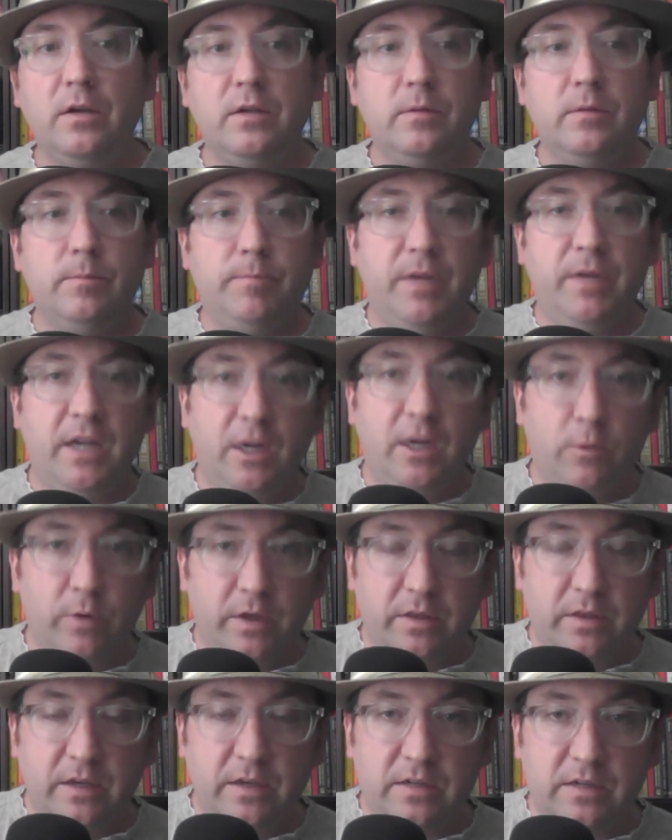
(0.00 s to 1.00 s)
being
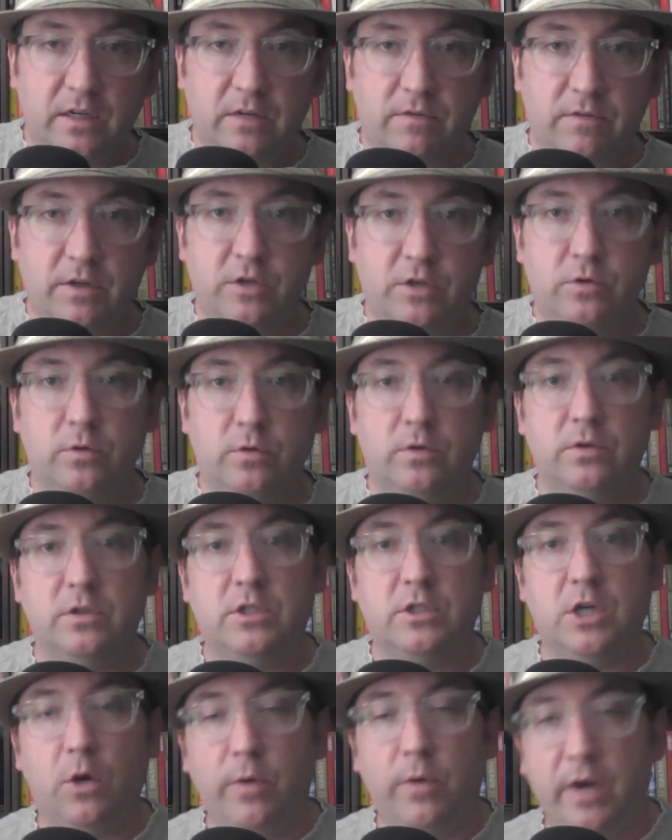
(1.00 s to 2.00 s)
with these individuals,
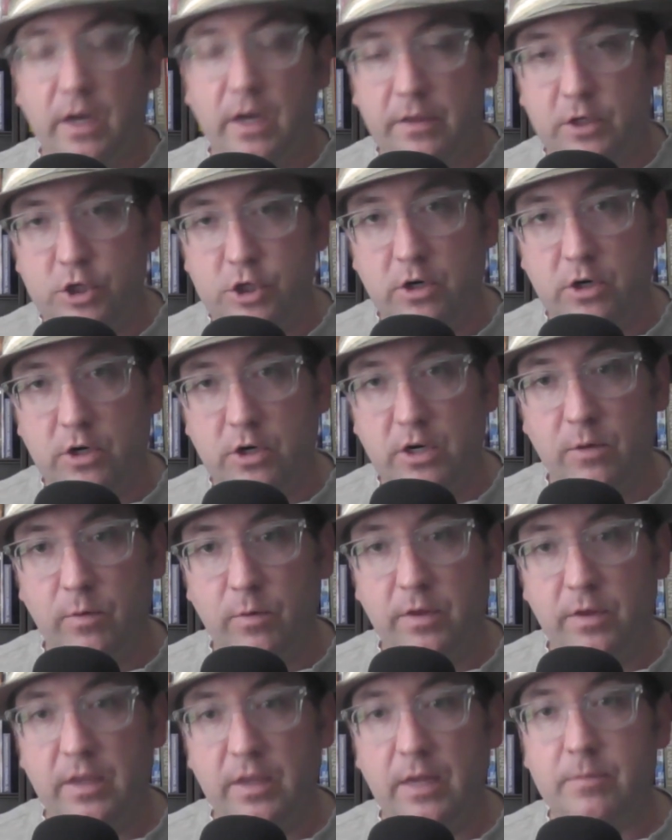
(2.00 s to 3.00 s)
going on the journey
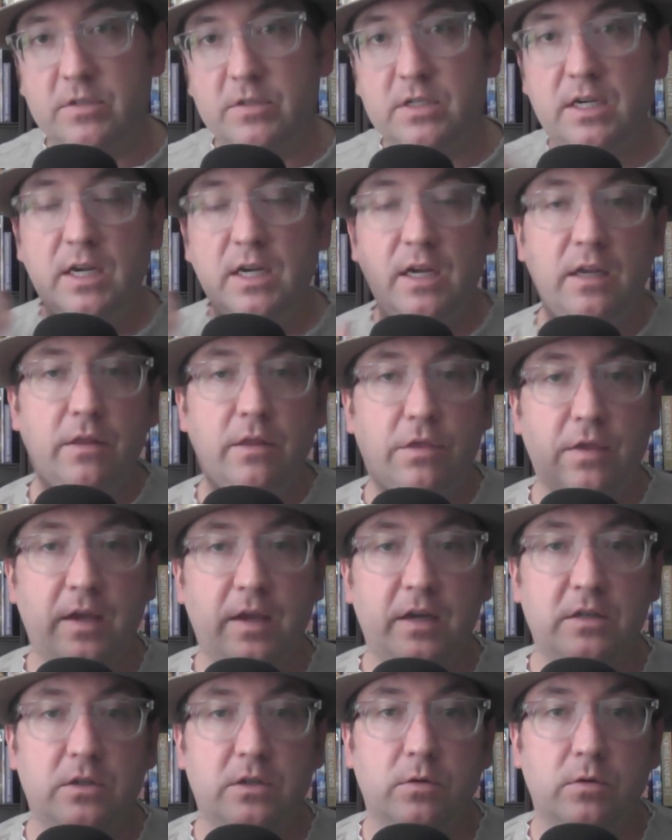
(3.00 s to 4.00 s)
with them, seeing
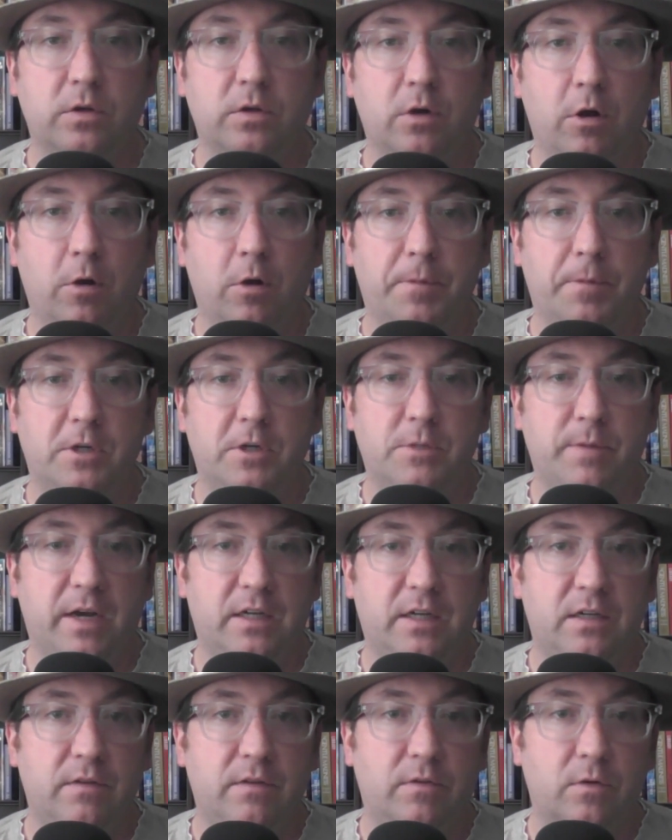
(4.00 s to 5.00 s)
things through their own
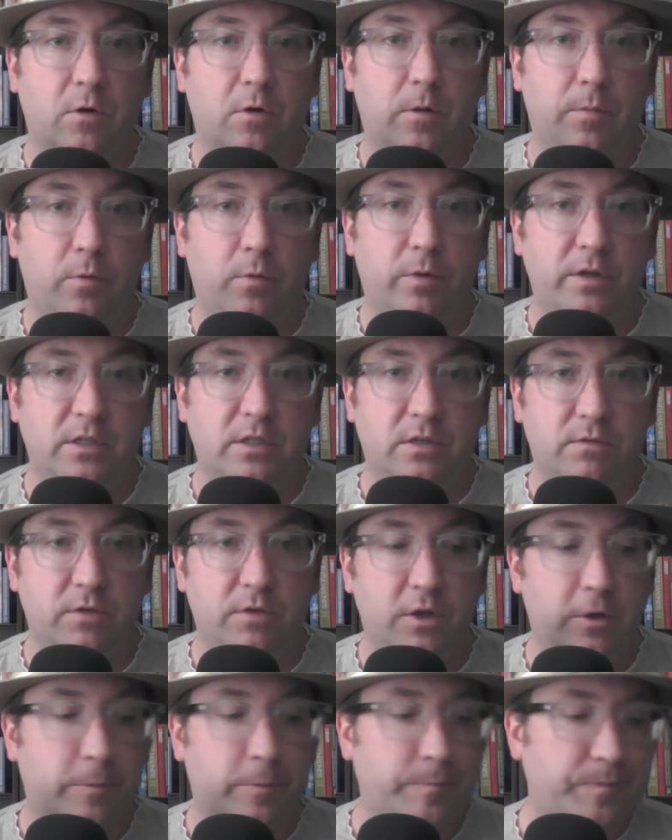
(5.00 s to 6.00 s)
perspective, their own points of
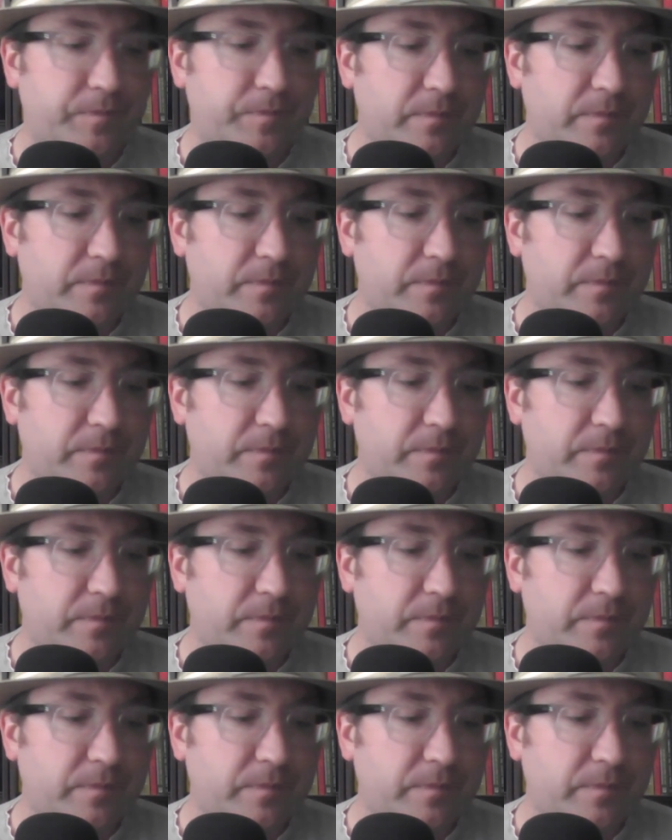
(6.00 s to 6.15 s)
view,